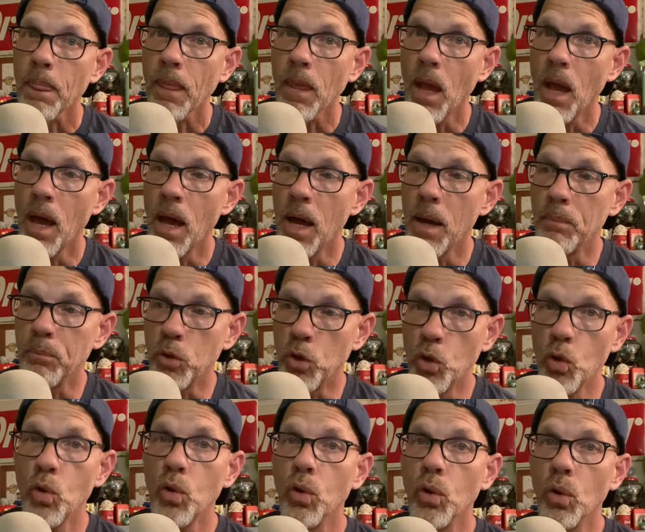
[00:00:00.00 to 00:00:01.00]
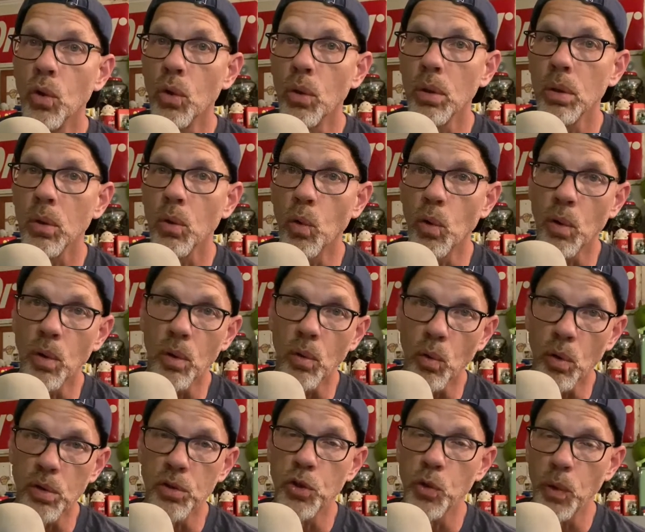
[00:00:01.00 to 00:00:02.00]
um, Google or,
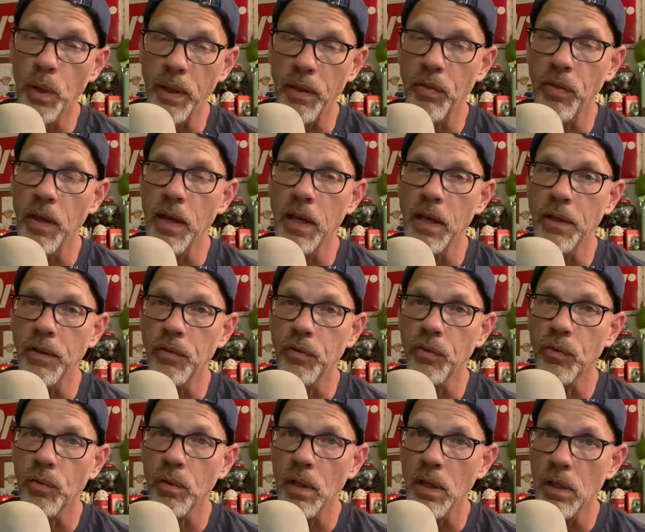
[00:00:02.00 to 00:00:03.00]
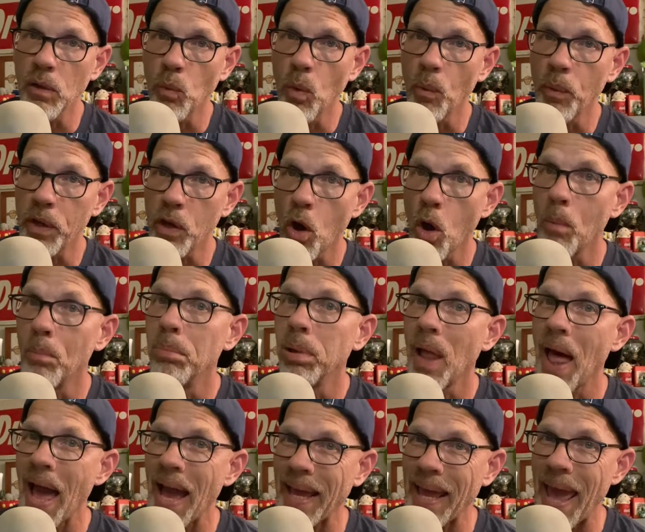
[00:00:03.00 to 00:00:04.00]
or doing things, what we call
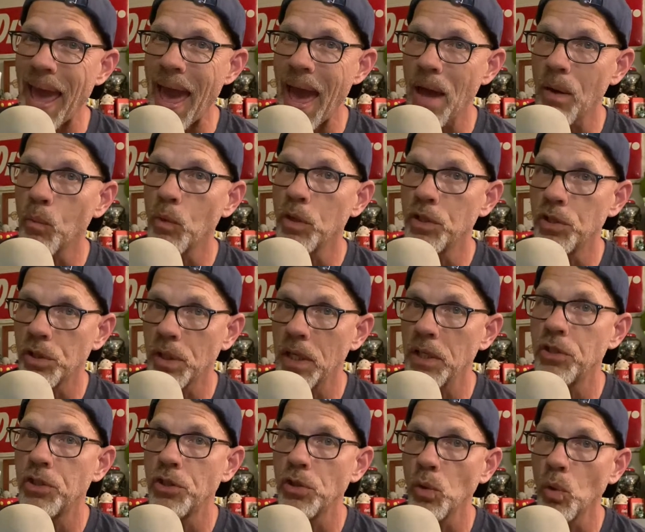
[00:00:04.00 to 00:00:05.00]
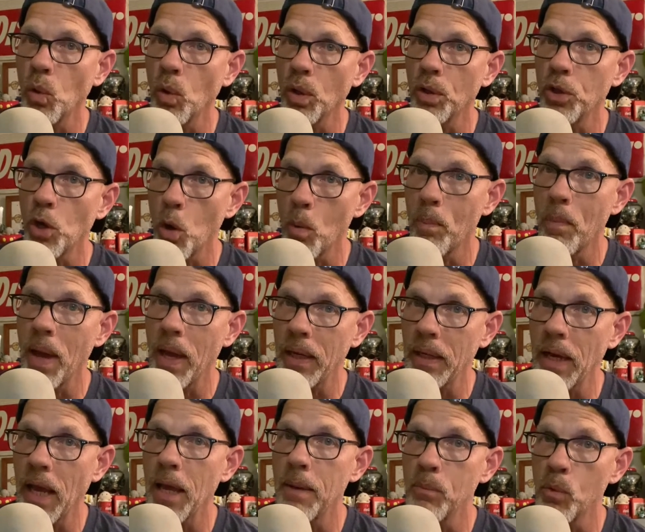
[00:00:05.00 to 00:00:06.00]
black hat, which gets your domain
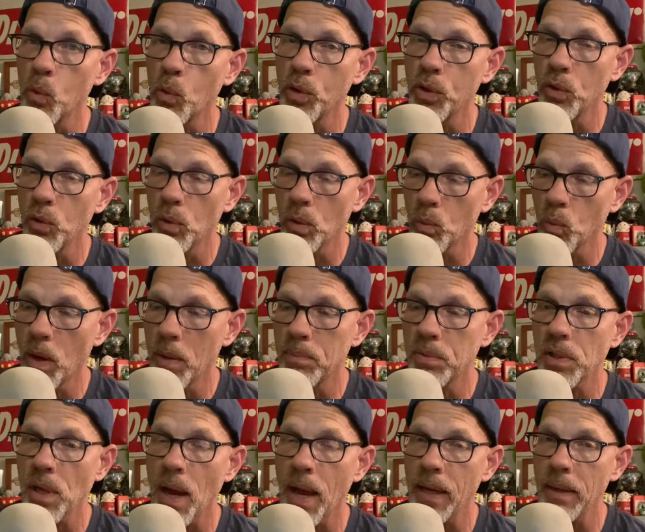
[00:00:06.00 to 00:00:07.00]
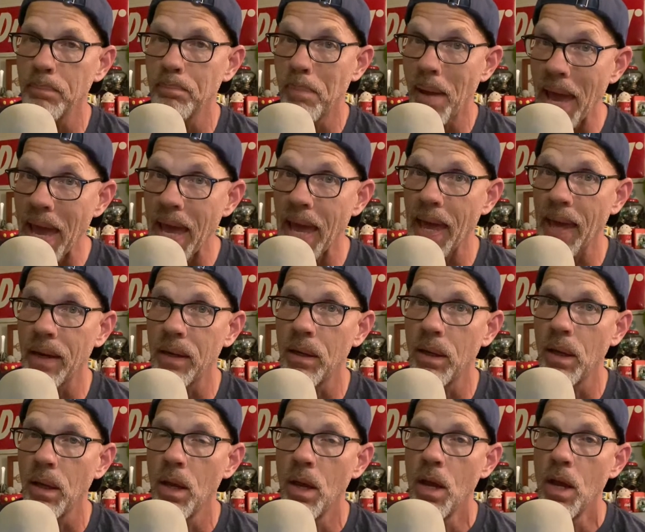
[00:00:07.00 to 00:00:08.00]
name or your website banned
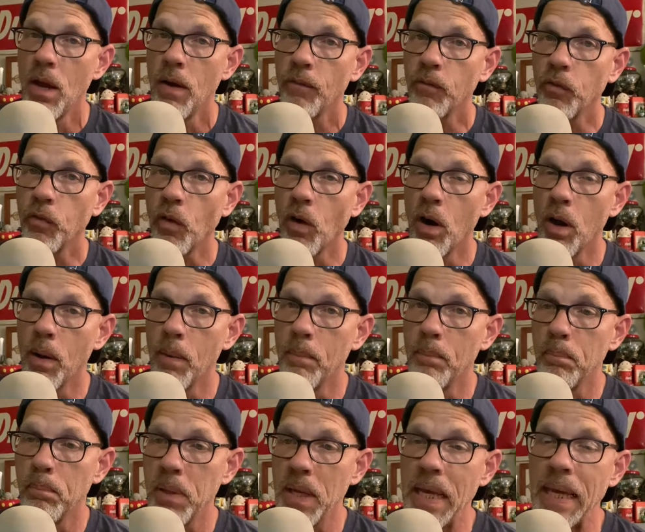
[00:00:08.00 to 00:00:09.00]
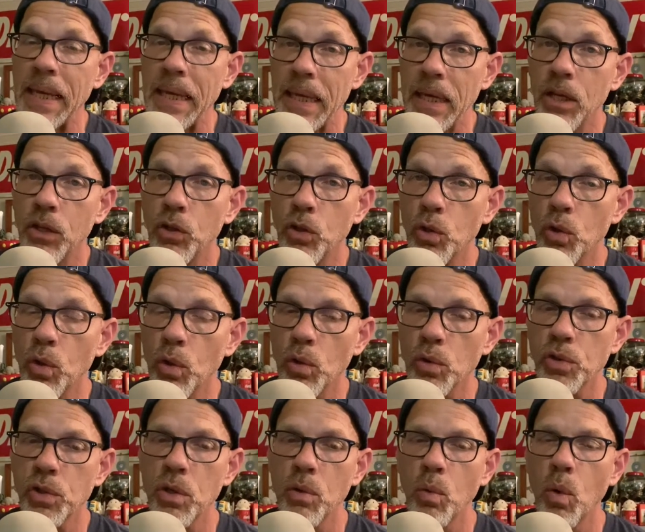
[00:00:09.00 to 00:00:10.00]
from being in Google.
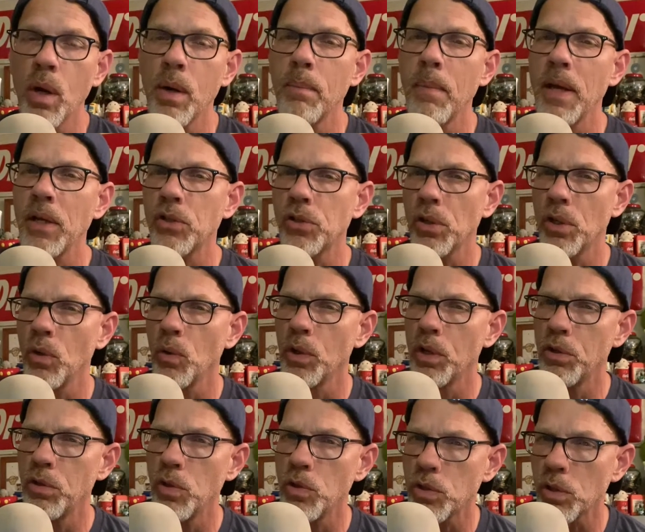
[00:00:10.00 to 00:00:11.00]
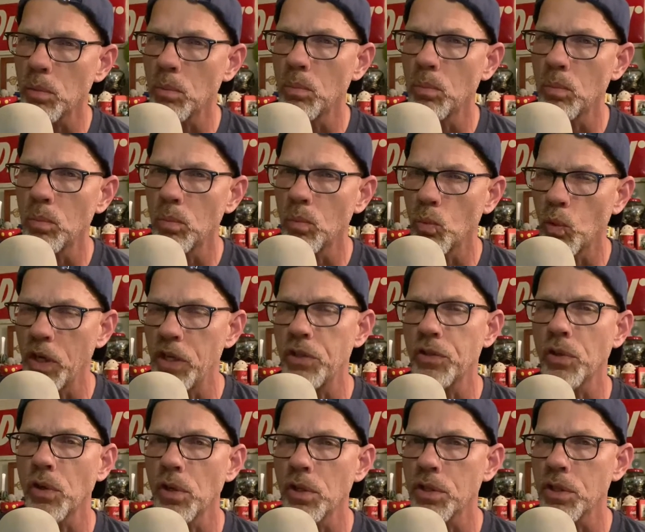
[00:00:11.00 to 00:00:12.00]
So you want to make sure you want to do some research